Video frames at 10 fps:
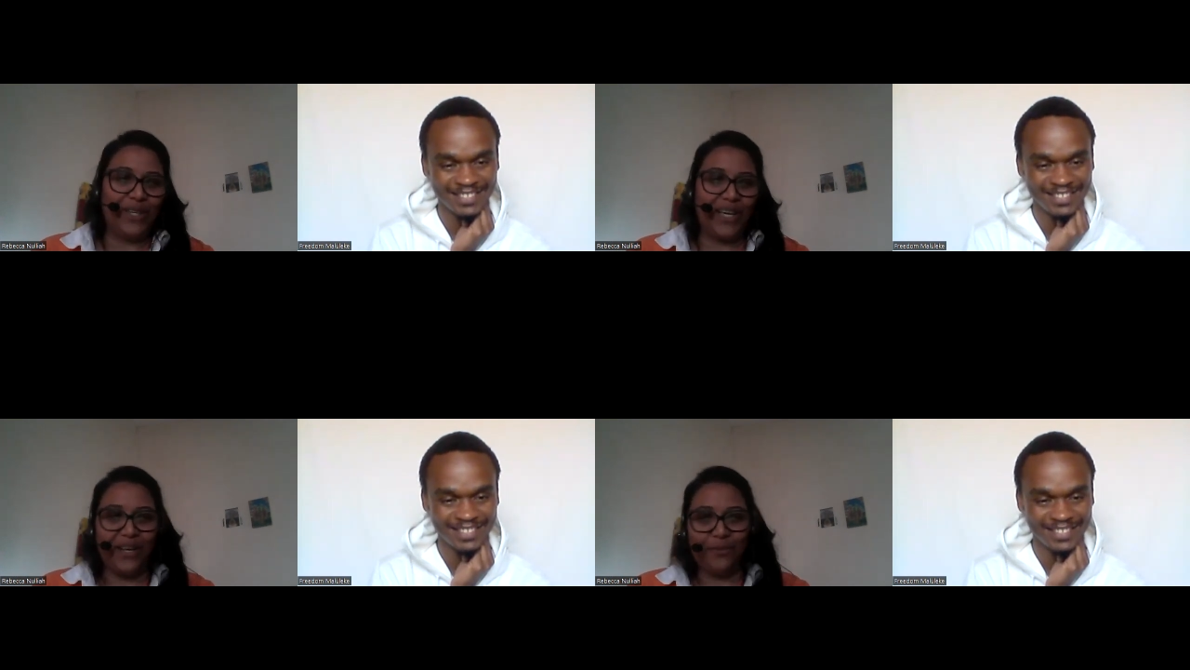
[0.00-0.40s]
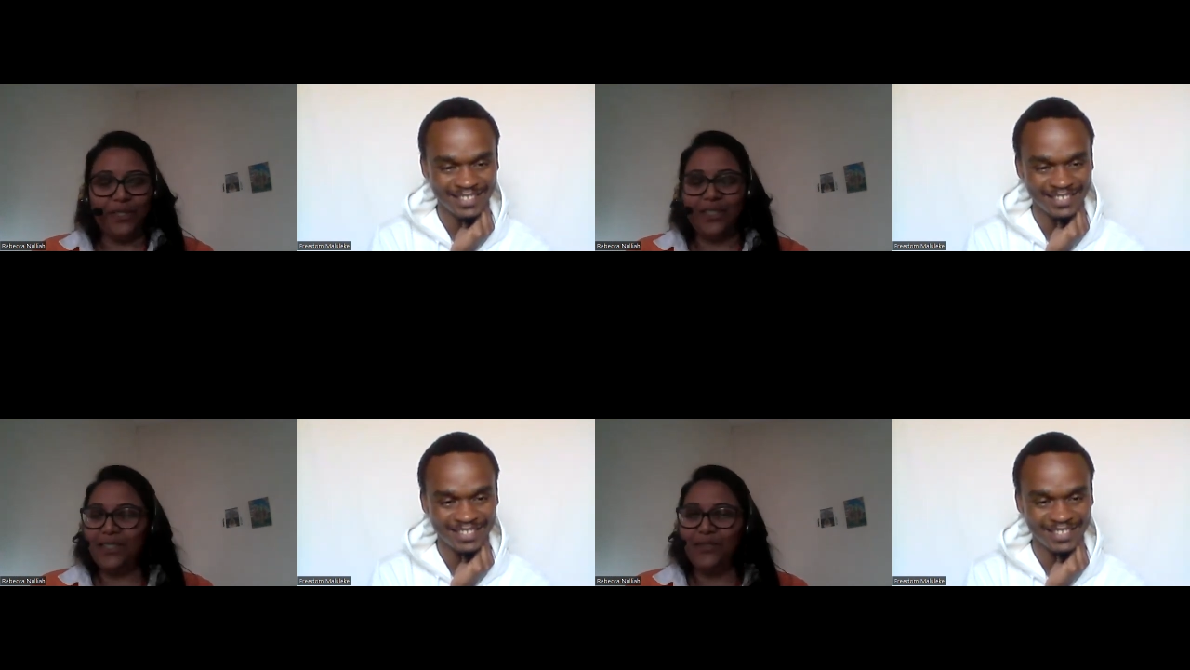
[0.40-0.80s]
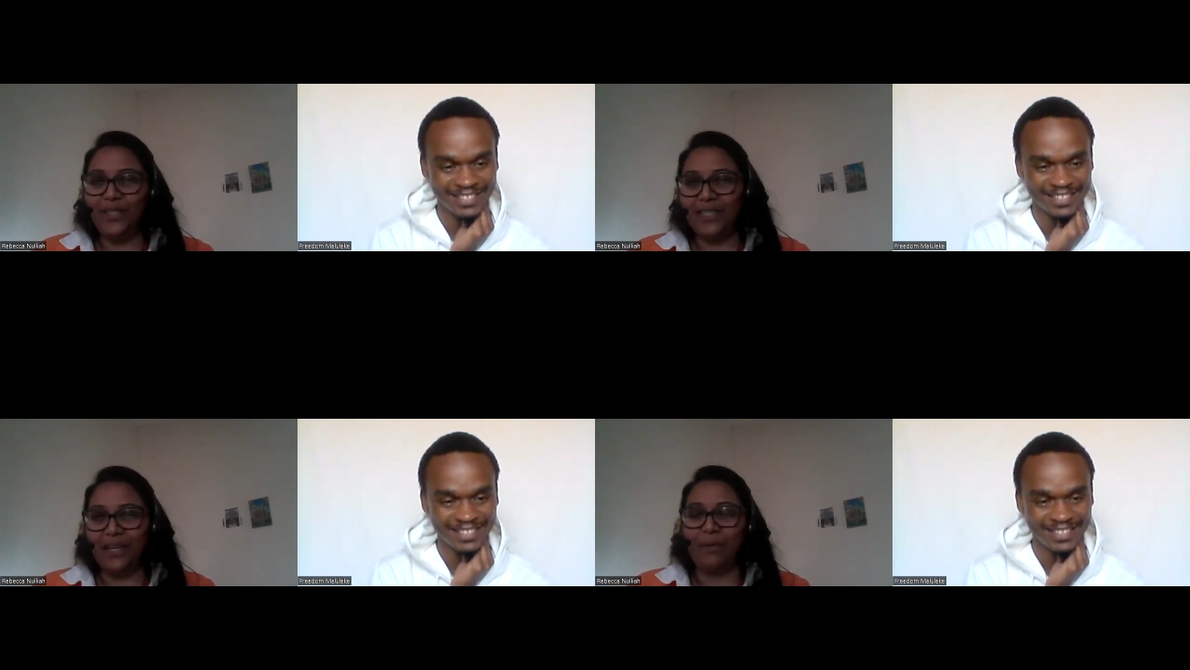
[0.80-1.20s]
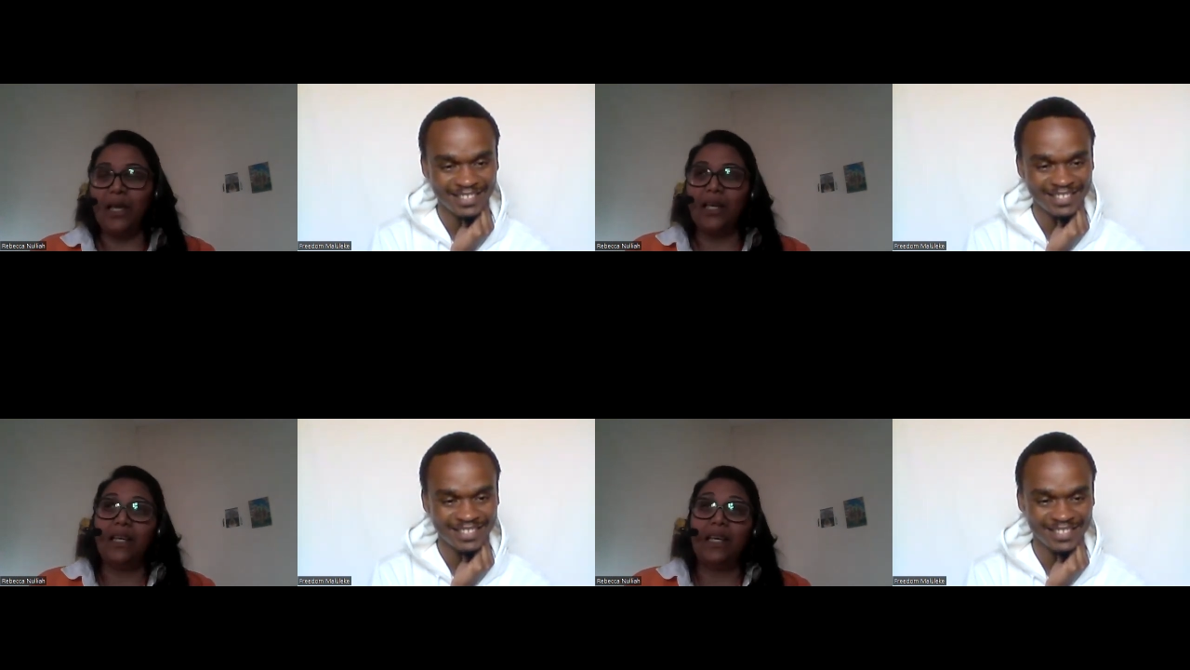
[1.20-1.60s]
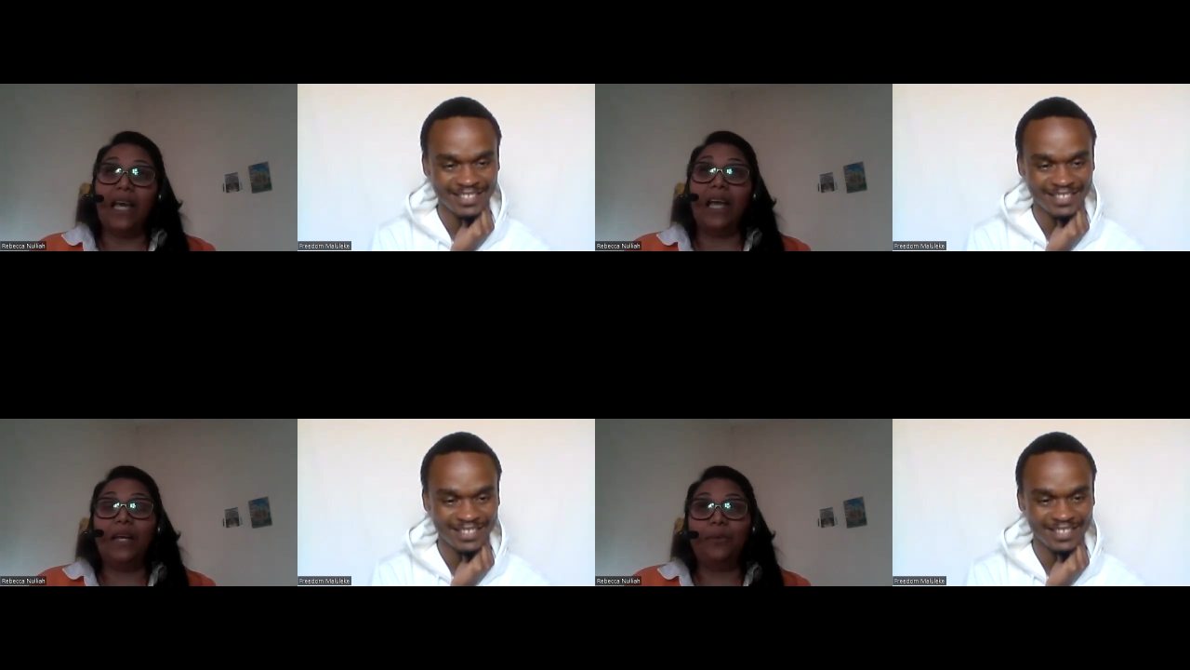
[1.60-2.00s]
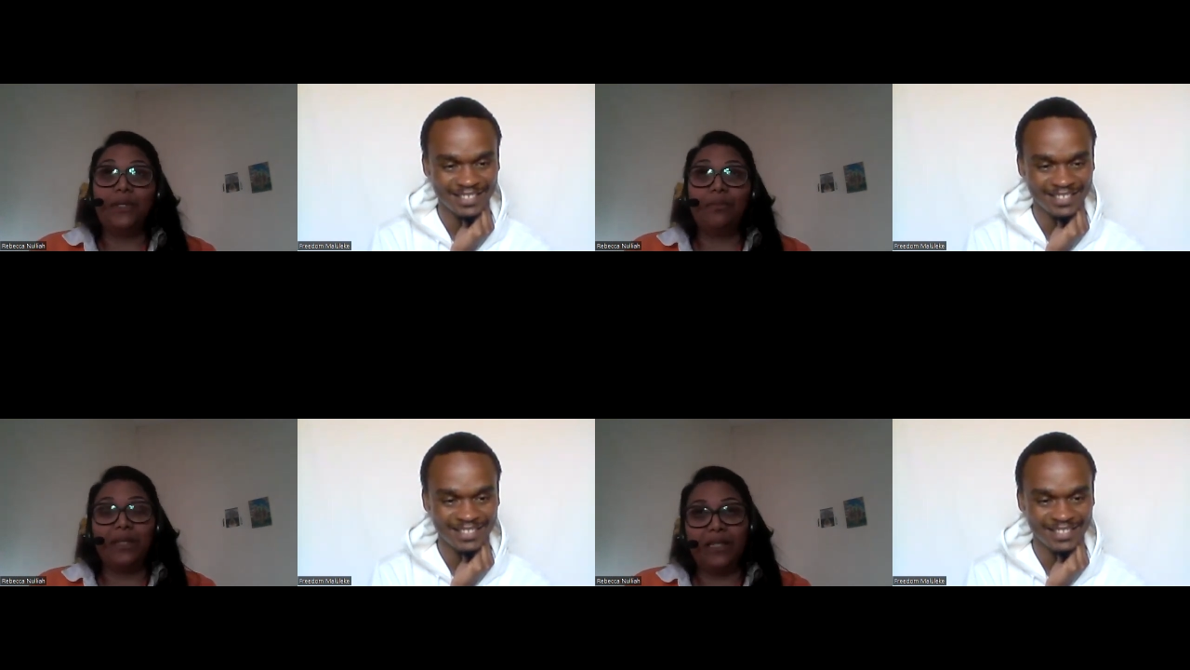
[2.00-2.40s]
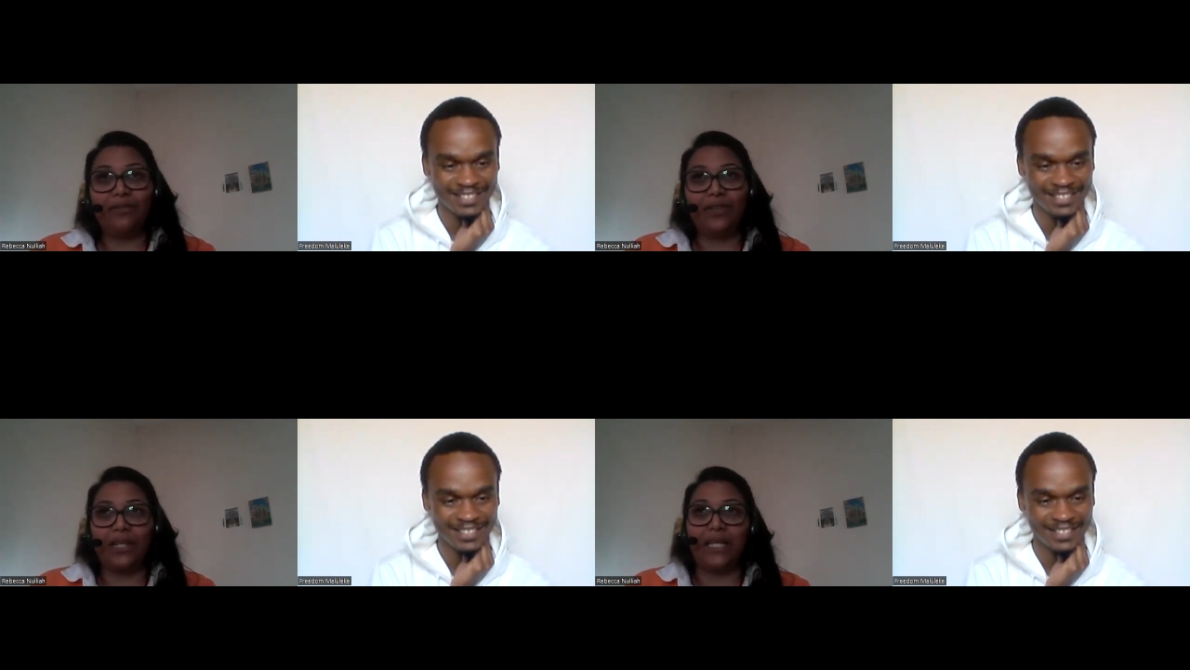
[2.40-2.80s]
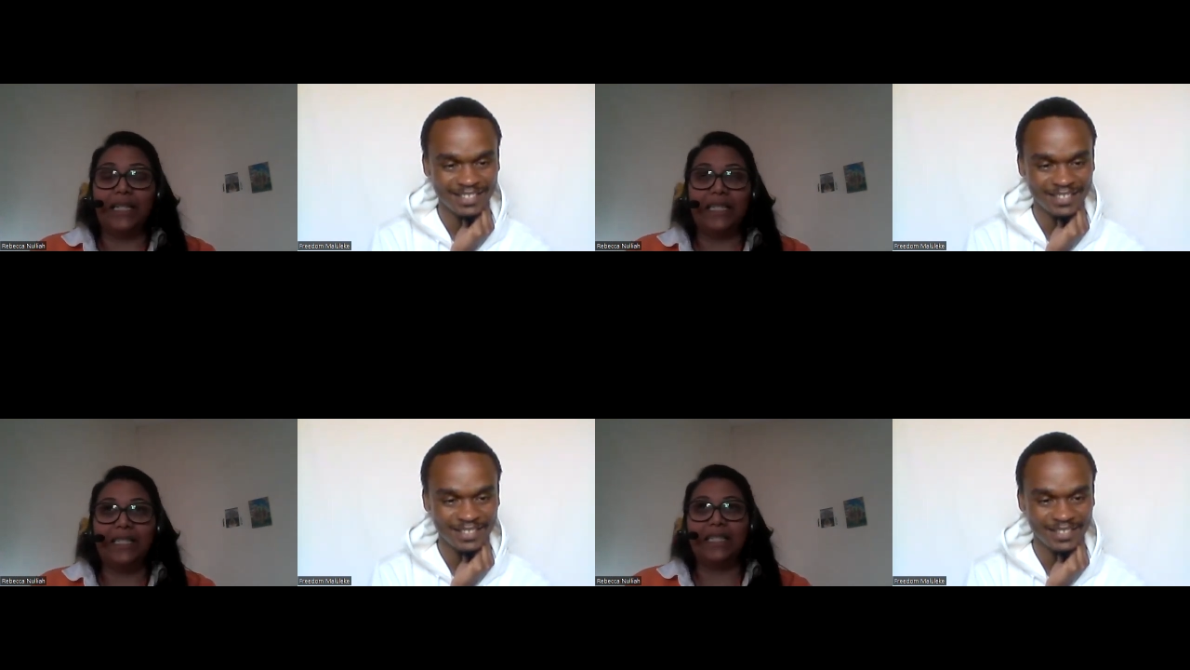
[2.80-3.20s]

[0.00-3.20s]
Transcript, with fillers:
Speaker 1: and we just greet them it was a bit difficult it is